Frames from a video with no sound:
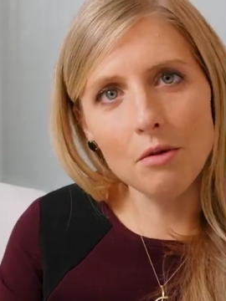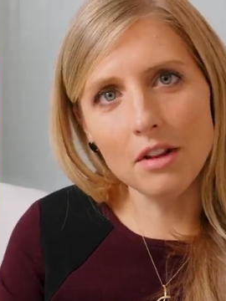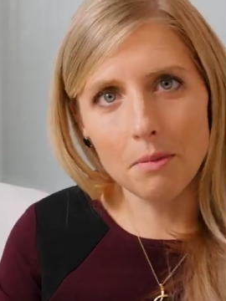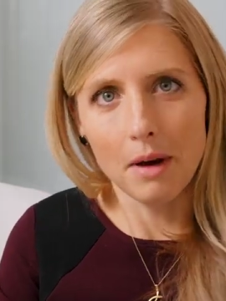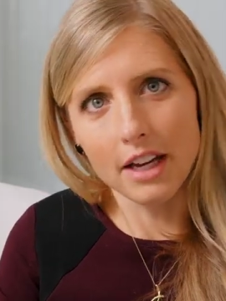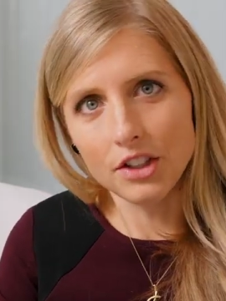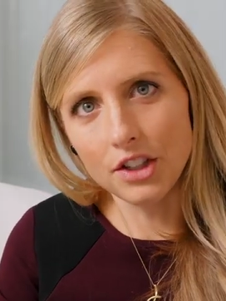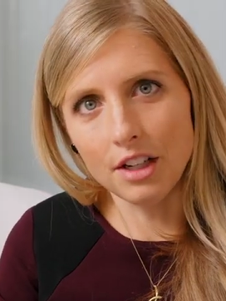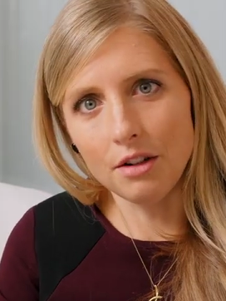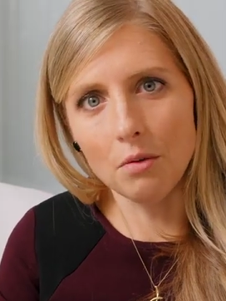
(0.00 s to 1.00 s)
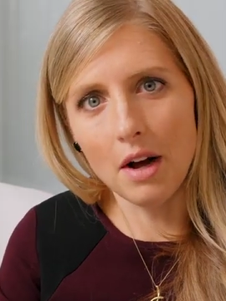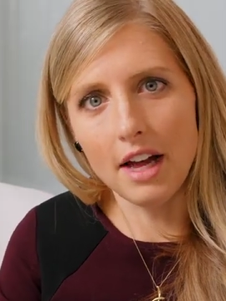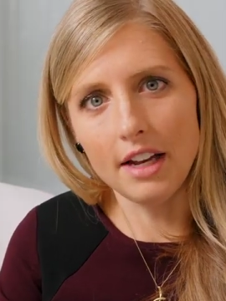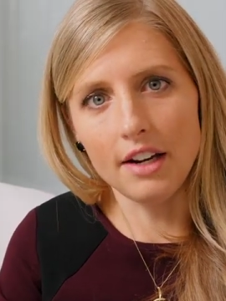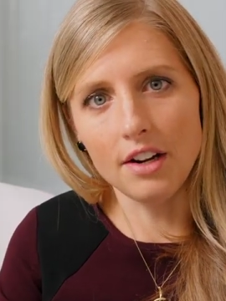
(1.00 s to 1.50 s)
with the patient
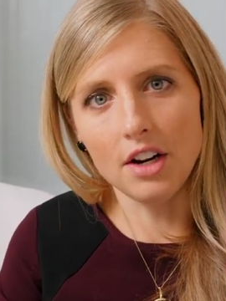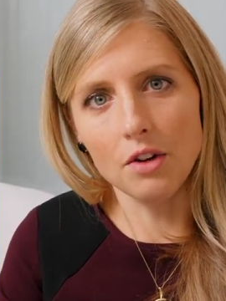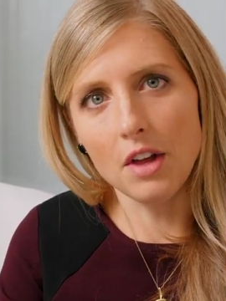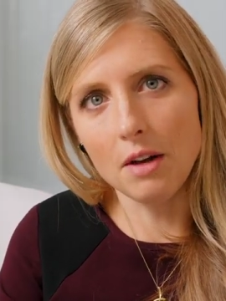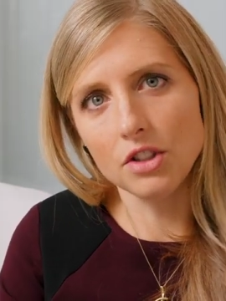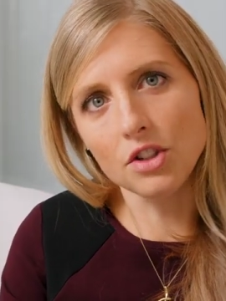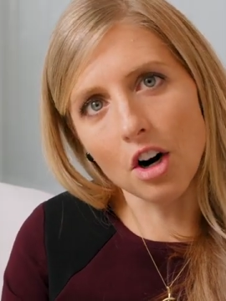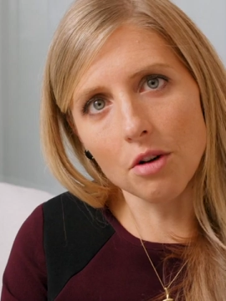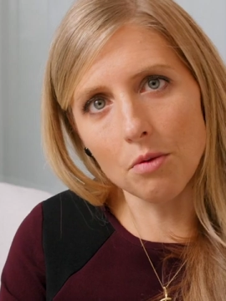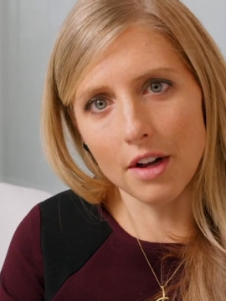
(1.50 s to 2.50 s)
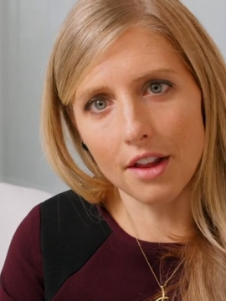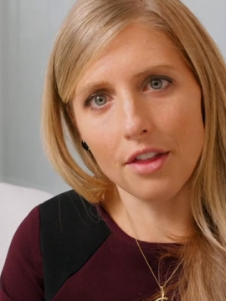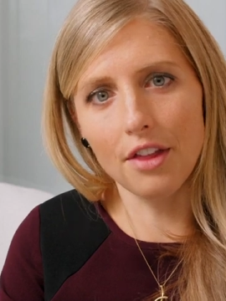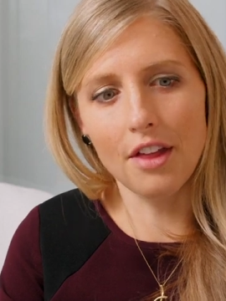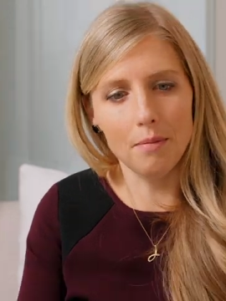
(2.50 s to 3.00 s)
when they start
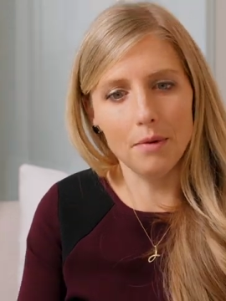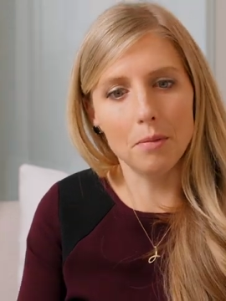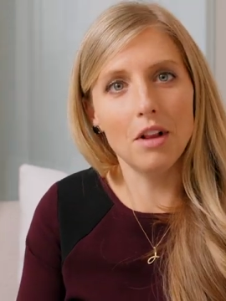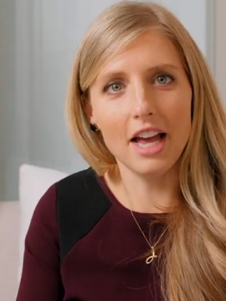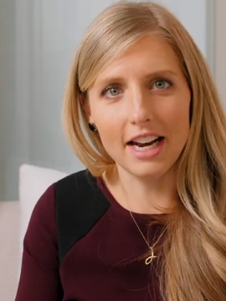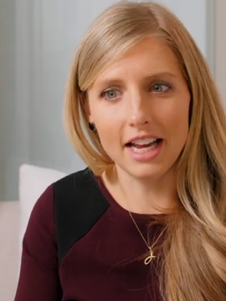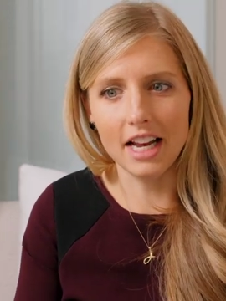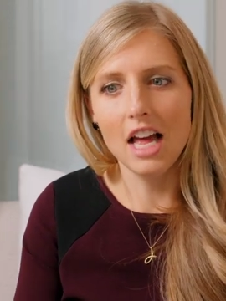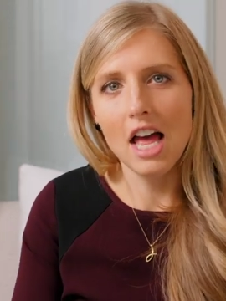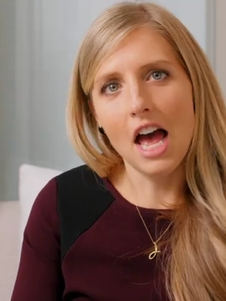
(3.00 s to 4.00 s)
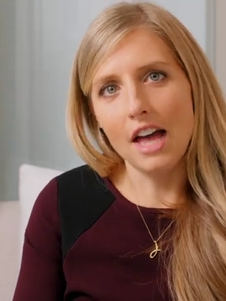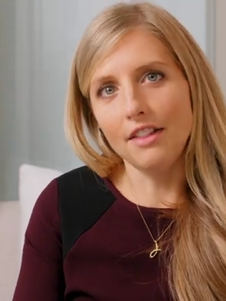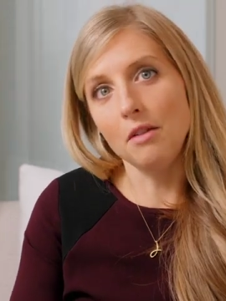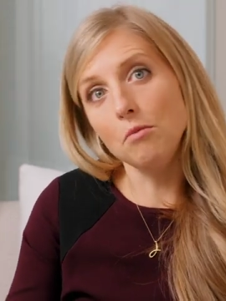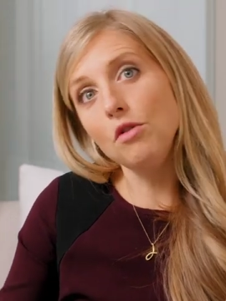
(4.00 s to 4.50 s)
with the planning and
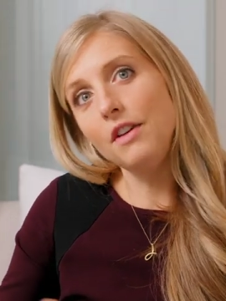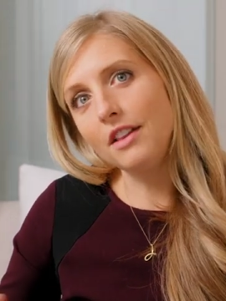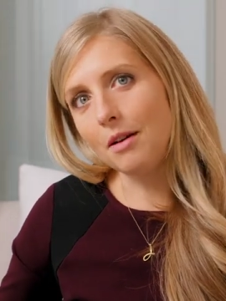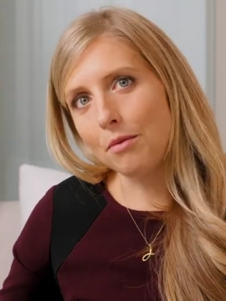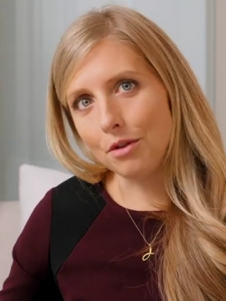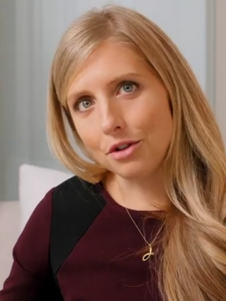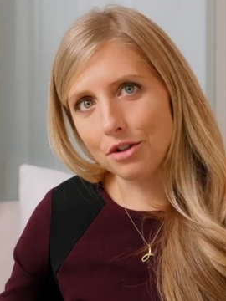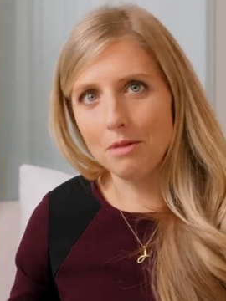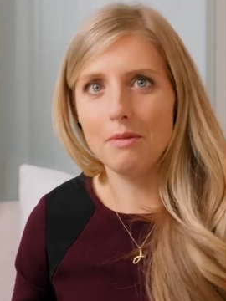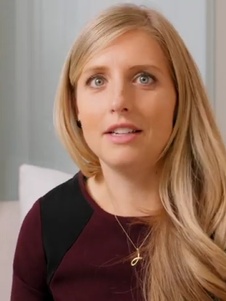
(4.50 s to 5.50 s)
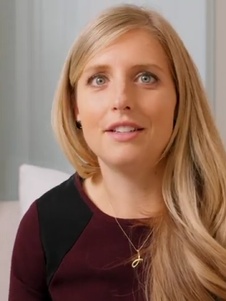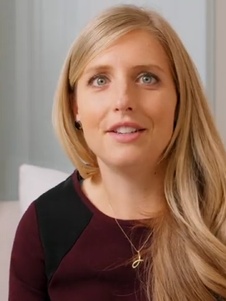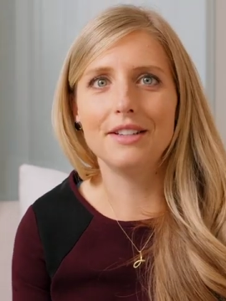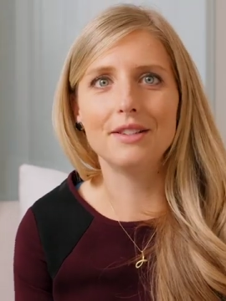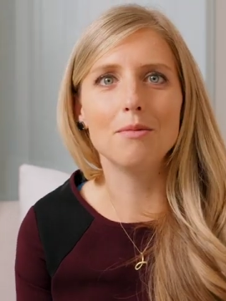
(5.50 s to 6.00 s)
then moving them through treatment
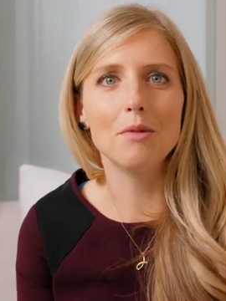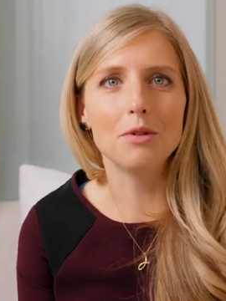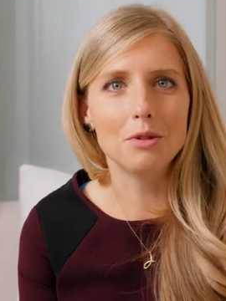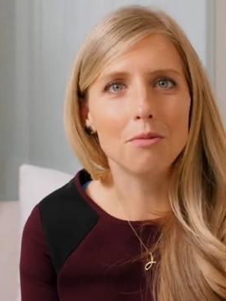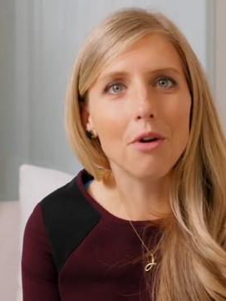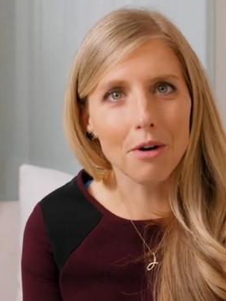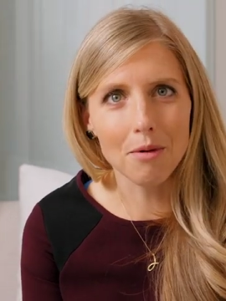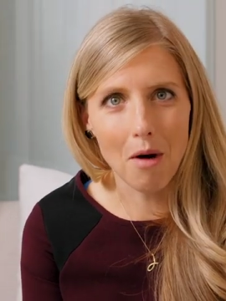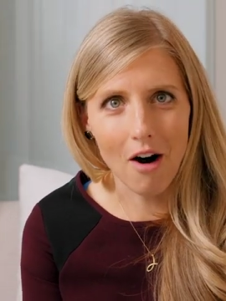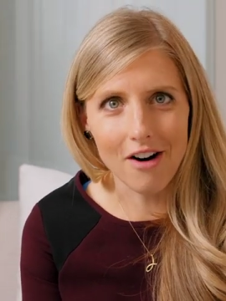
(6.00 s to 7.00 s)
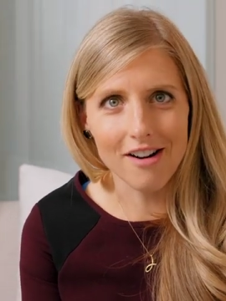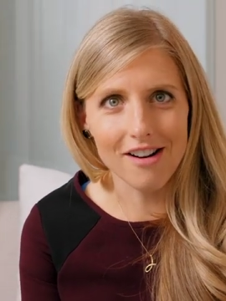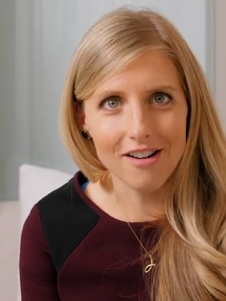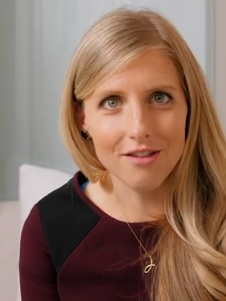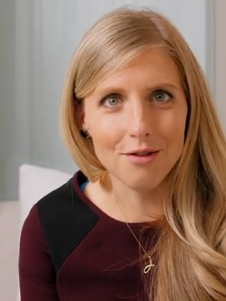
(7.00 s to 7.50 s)
is the most important part
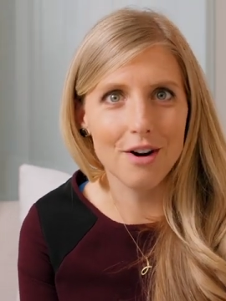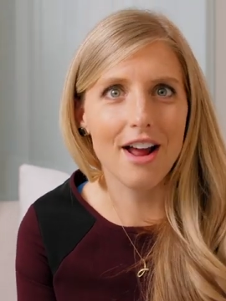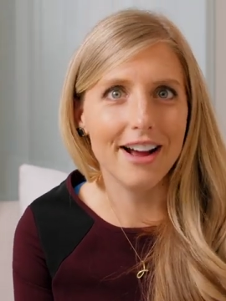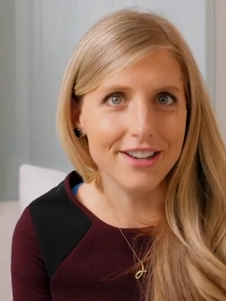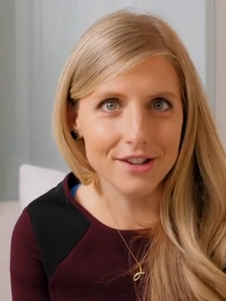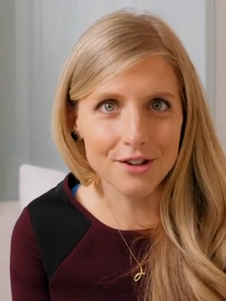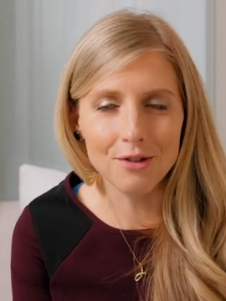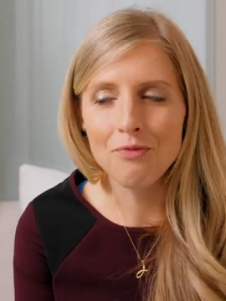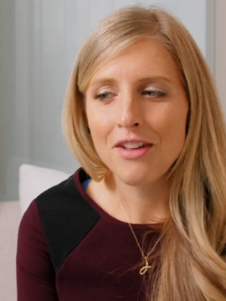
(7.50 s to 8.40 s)
of what I do.